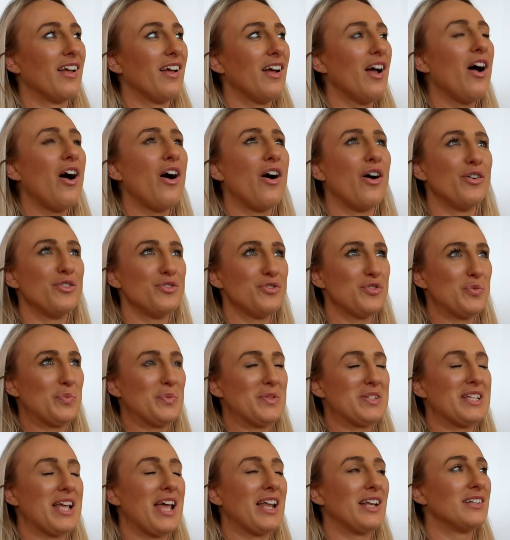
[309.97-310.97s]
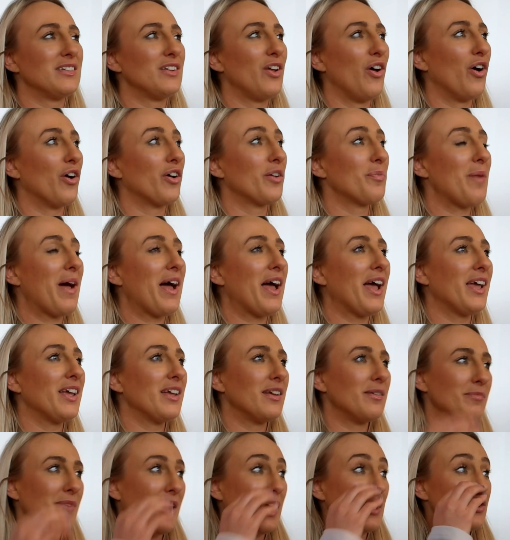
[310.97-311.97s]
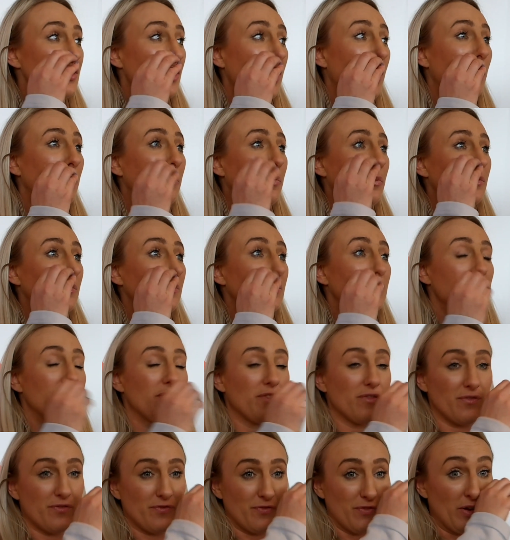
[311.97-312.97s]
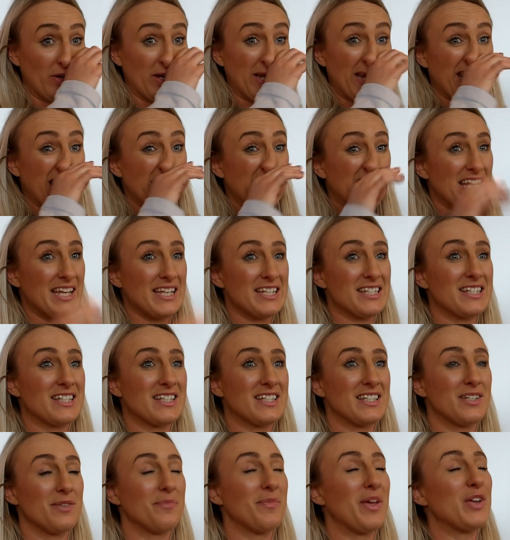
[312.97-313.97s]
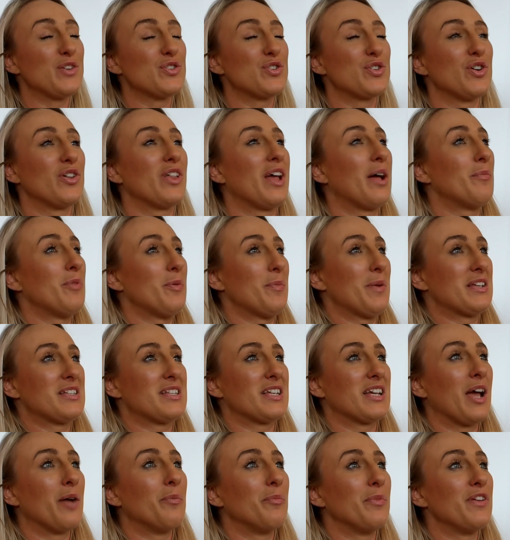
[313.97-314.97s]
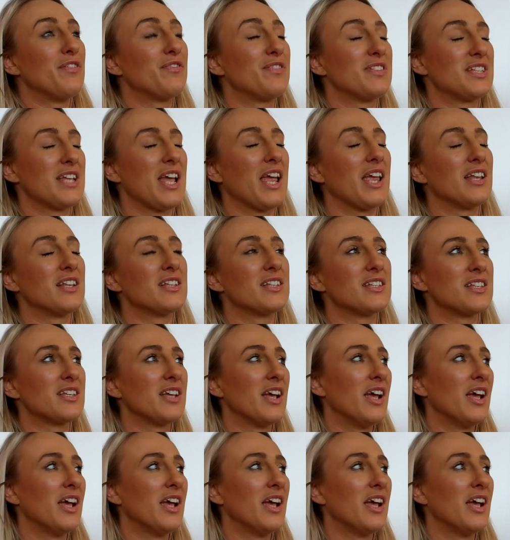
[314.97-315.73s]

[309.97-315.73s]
Oh, 100%. Look, my, my job fully is to make sure that I'm the best I can be for Saints.